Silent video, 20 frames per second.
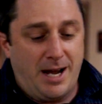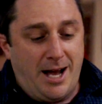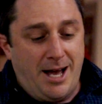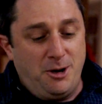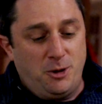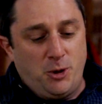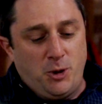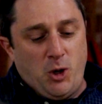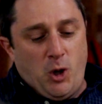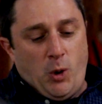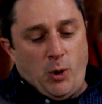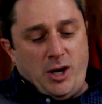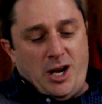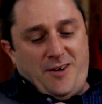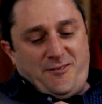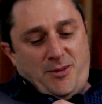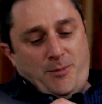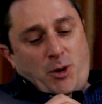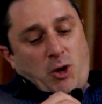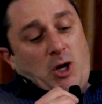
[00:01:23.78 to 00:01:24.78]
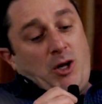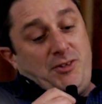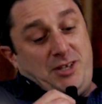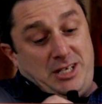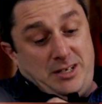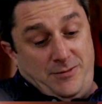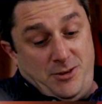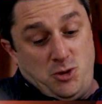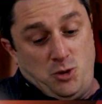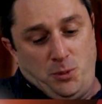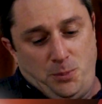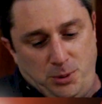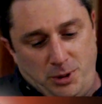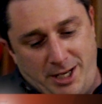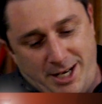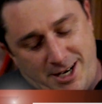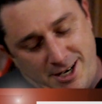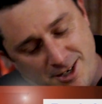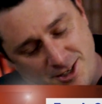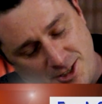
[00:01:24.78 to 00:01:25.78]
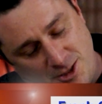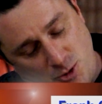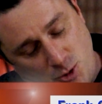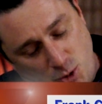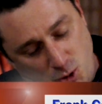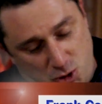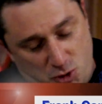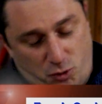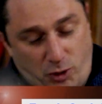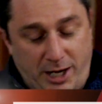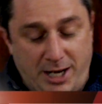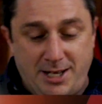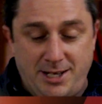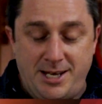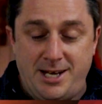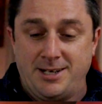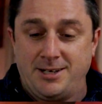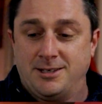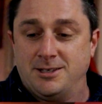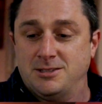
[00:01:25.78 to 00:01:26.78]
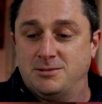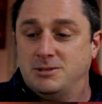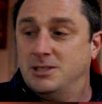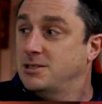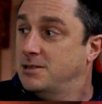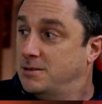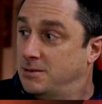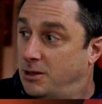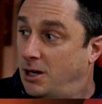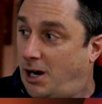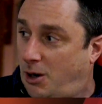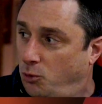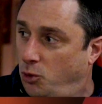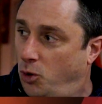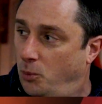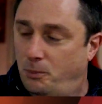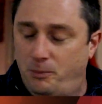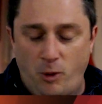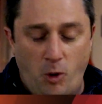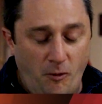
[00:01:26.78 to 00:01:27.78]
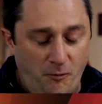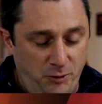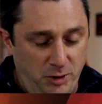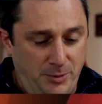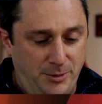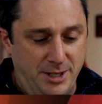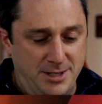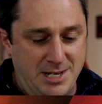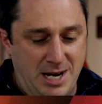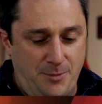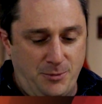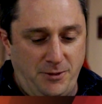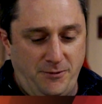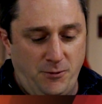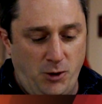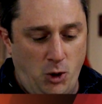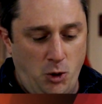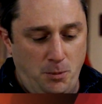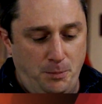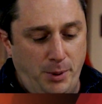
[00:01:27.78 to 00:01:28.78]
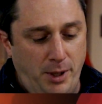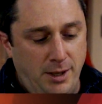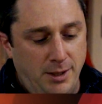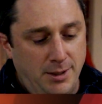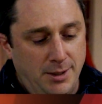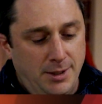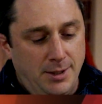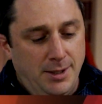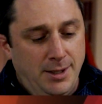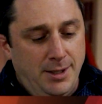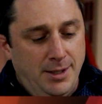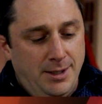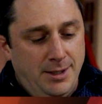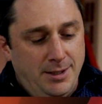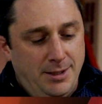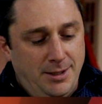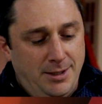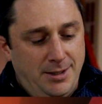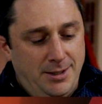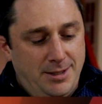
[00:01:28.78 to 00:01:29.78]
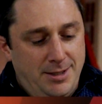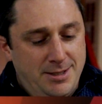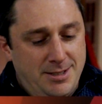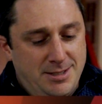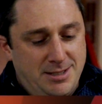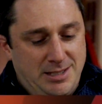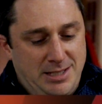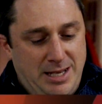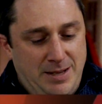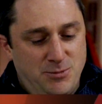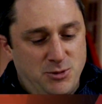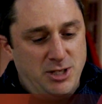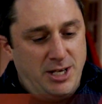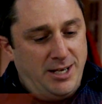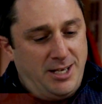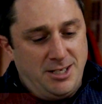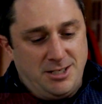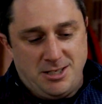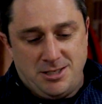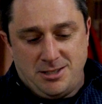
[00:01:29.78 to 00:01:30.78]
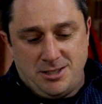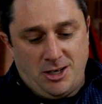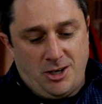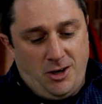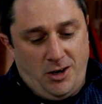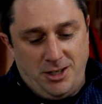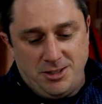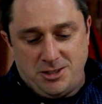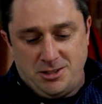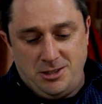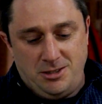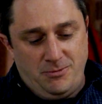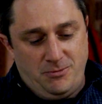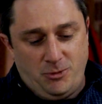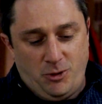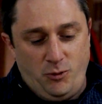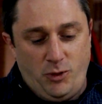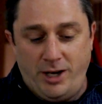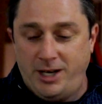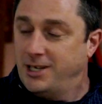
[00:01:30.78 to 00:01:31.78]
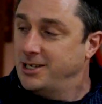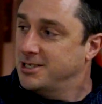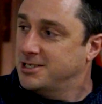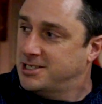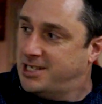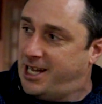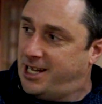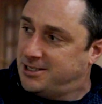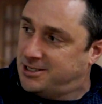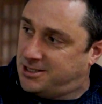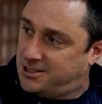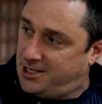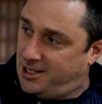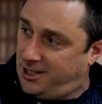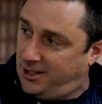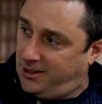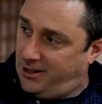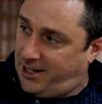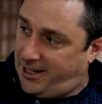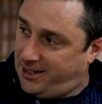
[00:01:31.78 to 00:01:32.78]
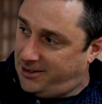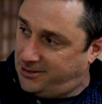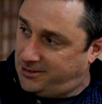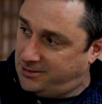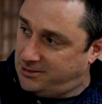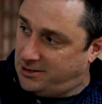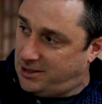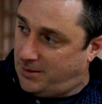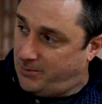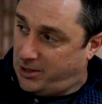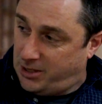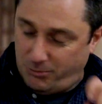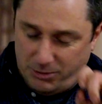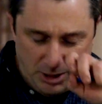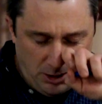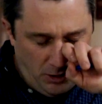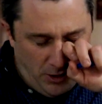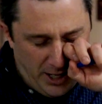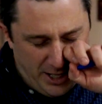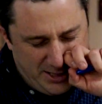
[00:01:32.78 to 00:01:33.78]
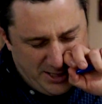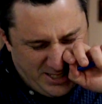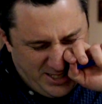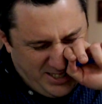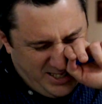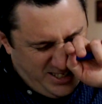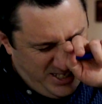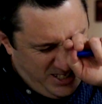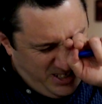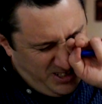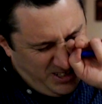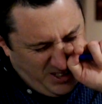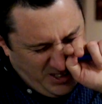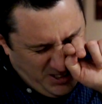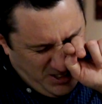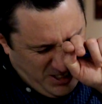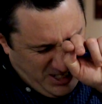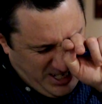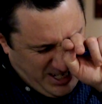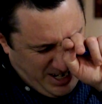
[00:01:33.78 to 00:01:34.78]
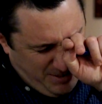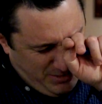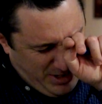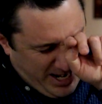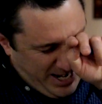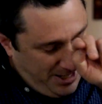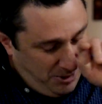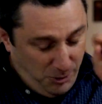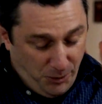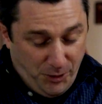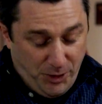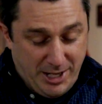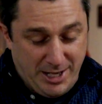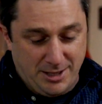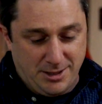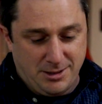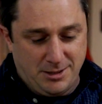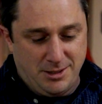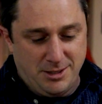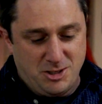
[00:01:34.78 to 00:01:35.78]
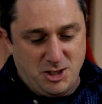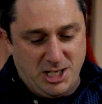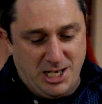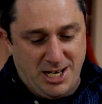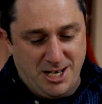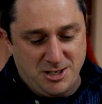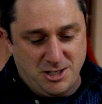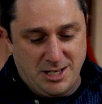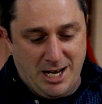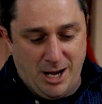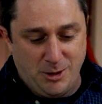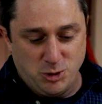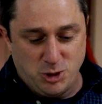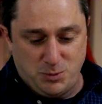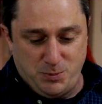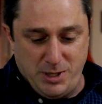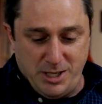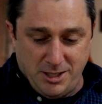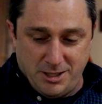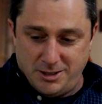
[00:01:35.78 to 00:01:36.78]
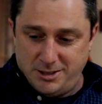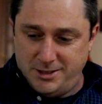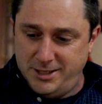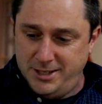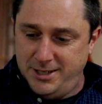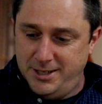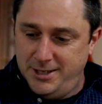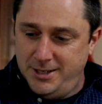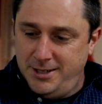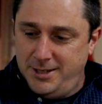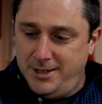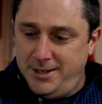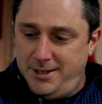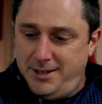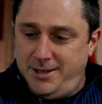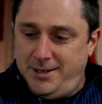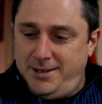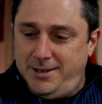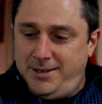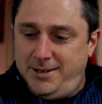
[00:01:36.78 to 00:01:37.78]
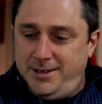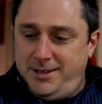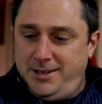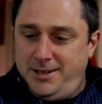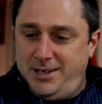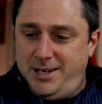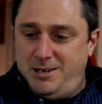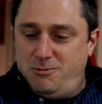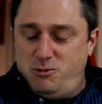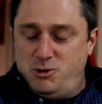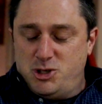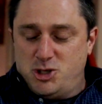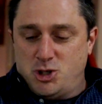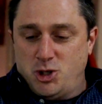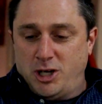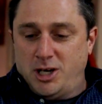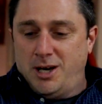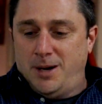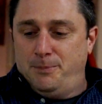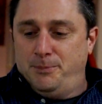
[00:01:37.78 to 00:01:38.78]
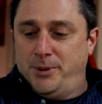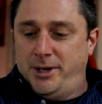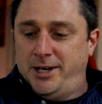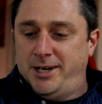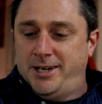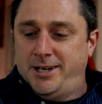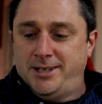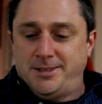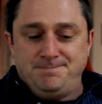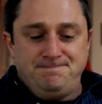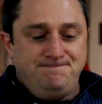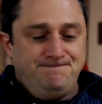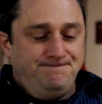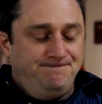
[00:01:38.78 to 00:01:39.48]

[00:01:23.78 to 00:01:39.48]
I don't know enough about all the individual players and who's running yet because you know I will hopefully by the time we vote. But it seems like it's just a constant. We're running to stand still. I don't. I mean, we lost. I don't think the change in House Speaker it shook up. Uh,